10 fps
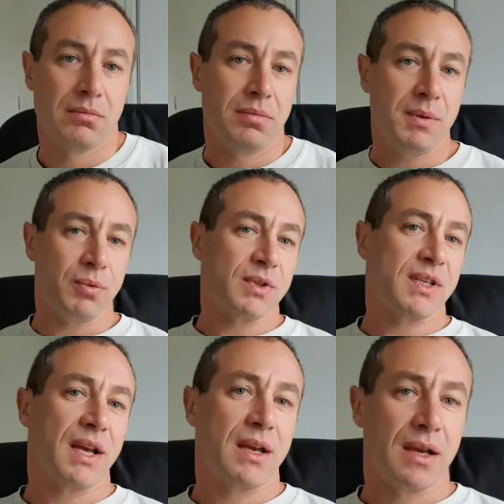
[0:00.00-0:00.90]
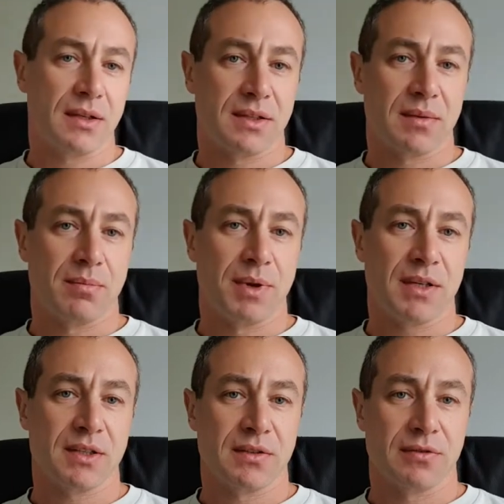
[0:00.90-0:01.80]
People say it's the
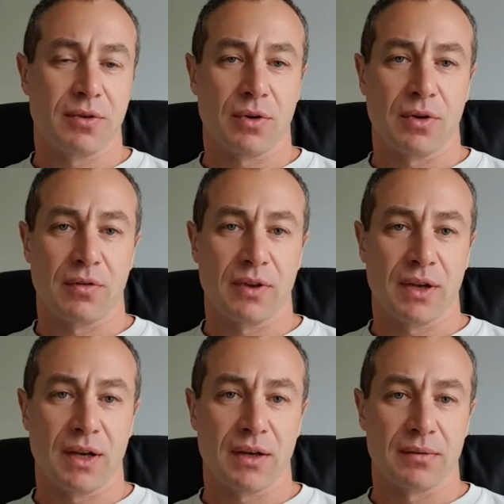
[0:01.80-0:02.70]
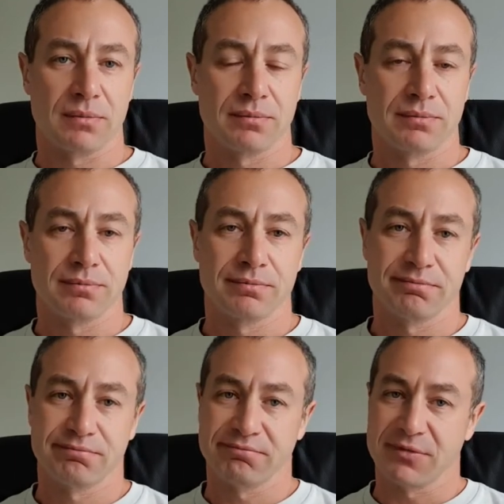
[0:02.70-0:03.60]
best phone of the year.
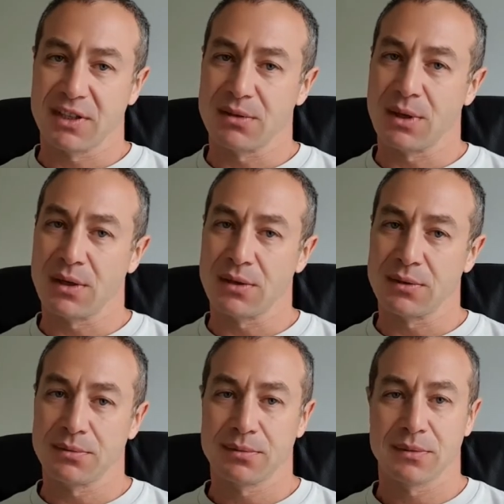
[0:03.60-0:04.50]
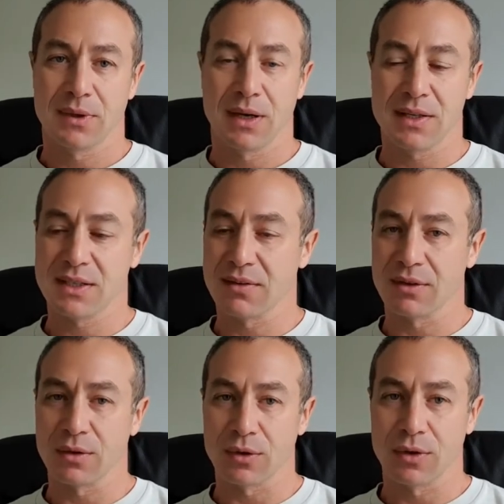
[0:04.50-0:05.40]
Well, let's have a
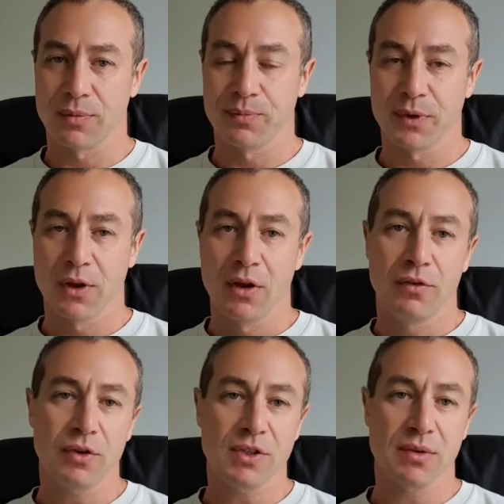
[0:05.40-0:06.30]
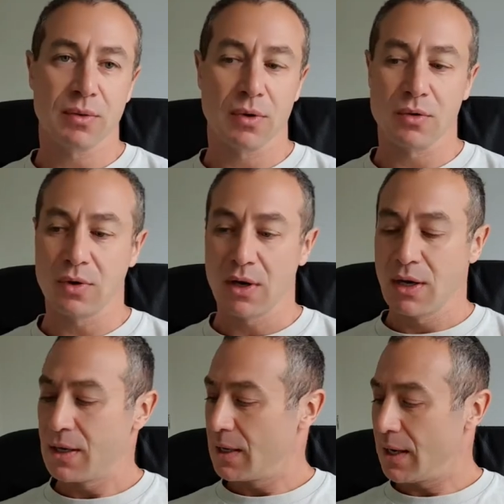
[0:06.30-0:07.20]
look. First of all,
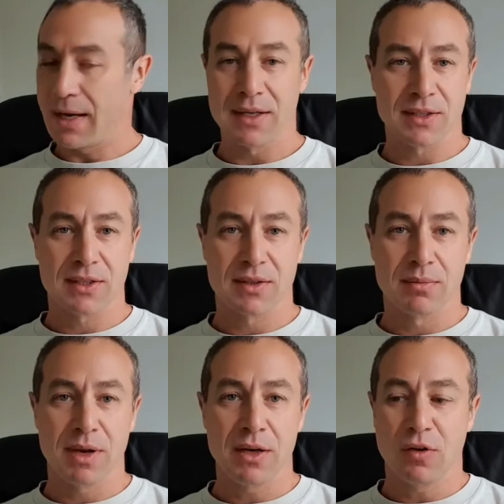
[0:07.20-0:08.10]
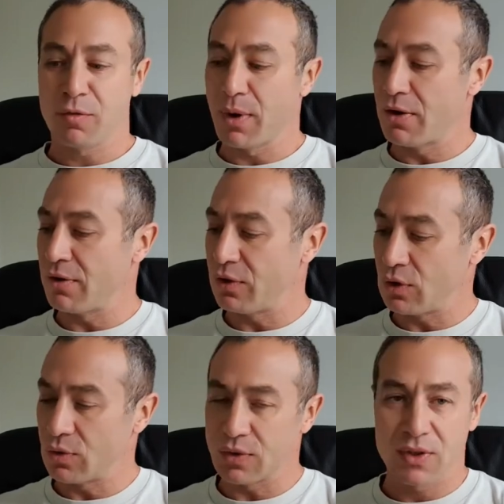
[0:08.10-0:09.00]
as many of my
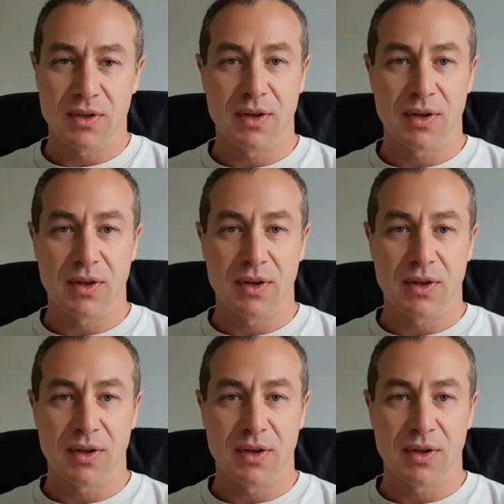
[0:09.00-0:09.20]
reviews,